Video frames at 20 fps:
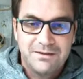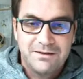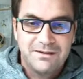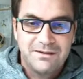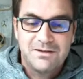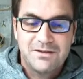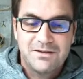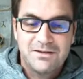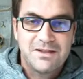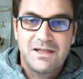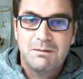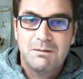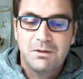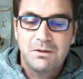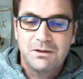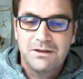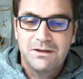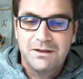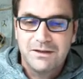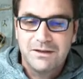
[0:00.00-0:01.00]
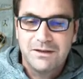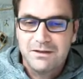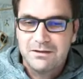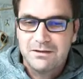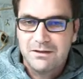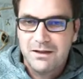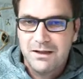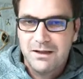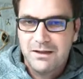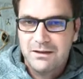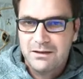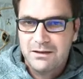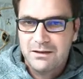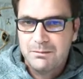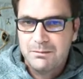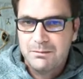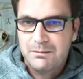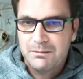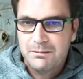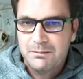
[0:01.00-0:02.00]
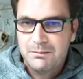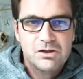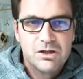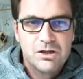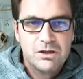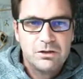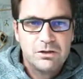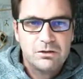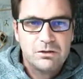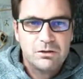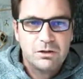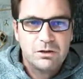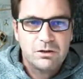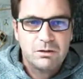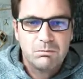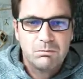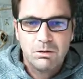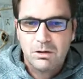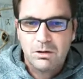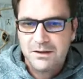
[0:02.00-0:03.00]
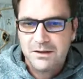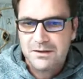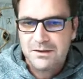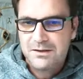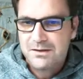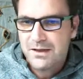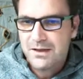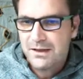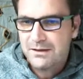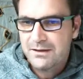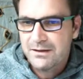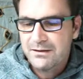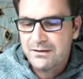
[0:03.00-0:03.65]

just keep building it. And let me just show you on the blogging site.